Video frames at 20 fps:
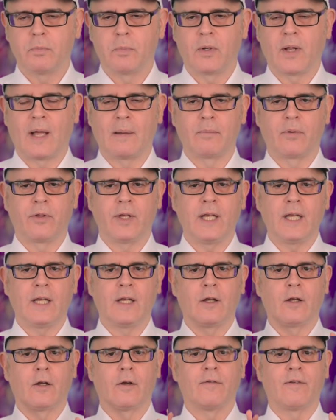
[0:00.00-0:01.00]
but I'm
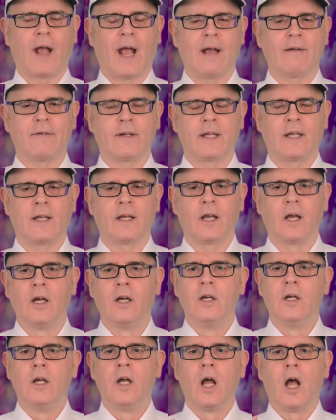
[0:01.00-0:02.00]
thinking of having
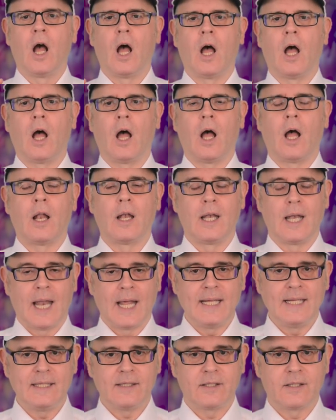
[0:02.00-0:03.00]
a
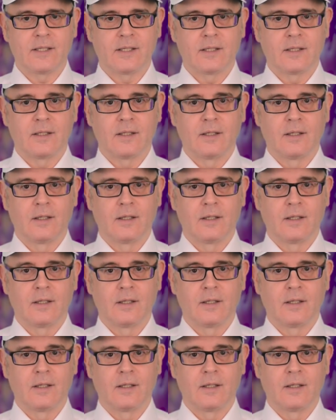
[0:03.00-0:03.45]
late